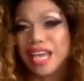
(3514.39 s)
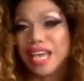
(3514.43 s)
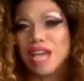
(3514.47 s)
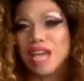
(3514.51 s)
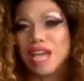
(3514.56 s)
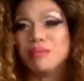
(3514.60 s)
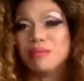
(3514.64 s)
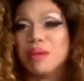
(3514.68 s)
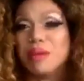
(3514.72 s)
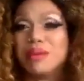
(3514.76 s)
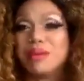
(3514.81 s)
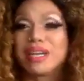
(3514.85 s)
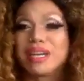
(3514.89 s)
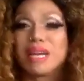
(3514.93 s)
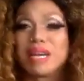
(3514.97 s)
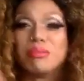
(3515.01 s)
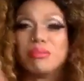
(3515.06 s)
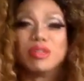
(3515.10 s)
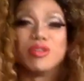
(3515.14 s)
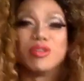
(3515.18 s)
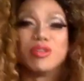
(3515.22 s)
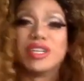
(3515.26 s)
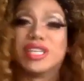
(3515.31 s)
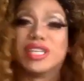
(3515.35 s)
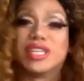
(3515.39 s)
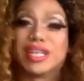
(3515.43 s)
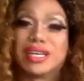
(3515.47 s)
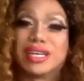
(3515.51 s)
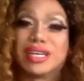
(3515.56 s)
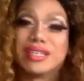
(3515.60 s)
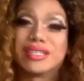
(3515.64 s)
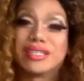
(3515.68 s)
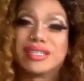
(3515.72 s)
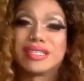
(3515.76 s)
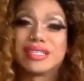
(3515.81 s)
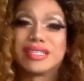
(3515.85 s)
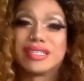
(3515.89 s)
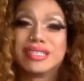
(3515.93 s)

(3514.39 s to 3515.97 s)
And maybe a couple of green tickets.